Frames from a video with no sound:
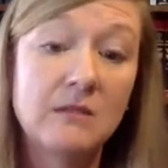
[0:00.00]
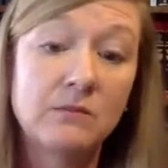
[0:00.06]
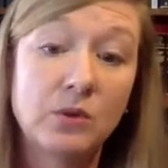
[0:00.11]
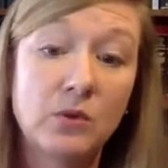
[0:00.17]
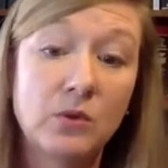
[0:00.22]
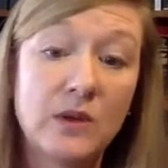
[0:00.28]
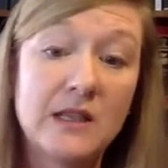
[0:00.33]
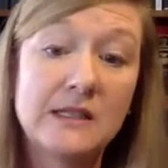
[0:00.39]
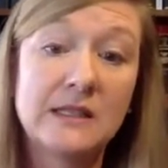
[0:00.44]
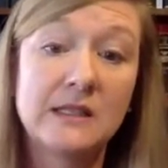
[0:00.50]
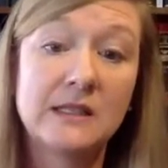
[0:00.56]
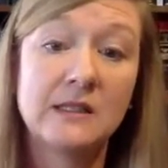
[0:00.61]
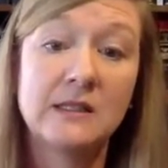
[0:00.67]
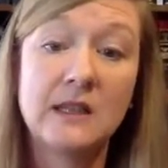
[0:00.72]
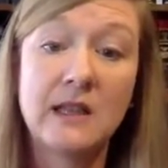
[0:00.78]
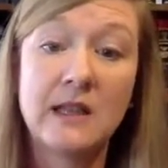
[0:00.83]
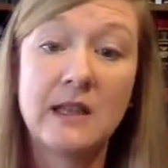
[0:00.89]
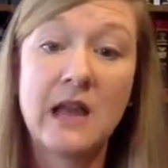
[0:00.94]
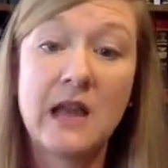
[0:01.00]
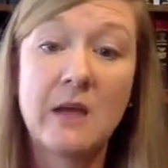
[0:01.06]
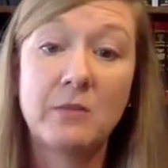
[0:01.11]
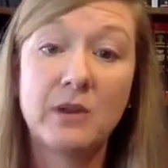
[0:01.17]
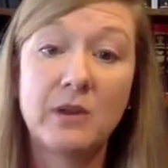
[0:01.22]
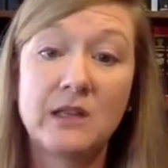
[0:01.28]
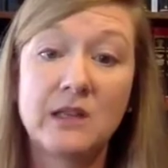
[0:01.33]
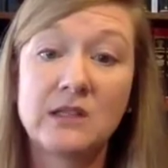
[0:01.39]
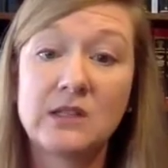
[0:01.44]
employees and
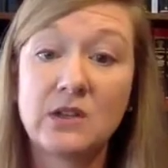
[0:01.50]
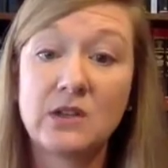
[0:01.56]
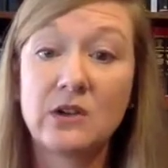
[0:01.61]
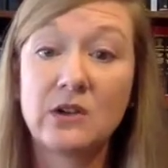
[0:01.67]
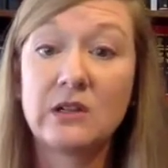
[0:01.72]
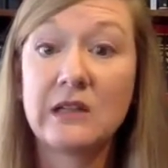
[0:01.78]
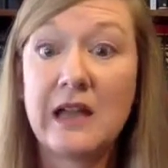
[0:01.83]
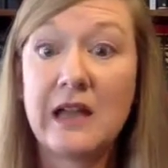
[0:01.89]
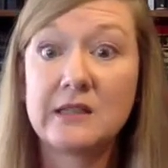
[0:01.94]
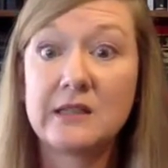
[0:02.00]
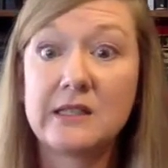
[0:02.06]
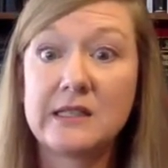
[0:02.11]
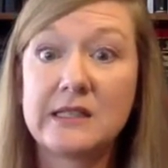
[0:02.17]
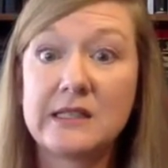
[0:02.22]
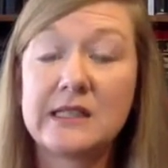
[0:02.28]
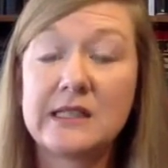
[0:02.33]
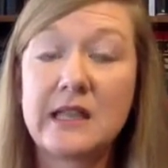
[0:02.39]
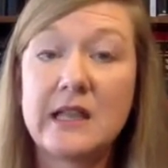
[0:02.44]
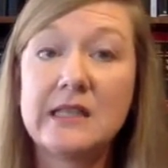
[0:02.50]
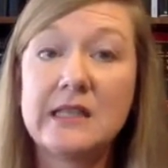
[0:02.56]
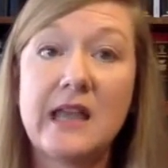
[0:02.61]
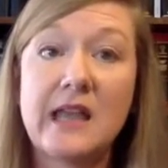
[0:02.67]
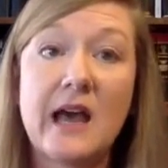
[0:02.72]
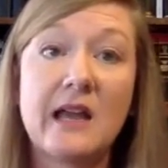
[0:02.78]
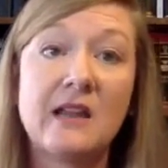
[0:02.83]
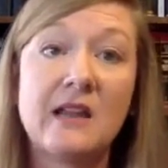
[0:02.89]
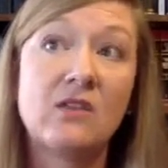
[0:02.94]
applicants are allowed to discuss that.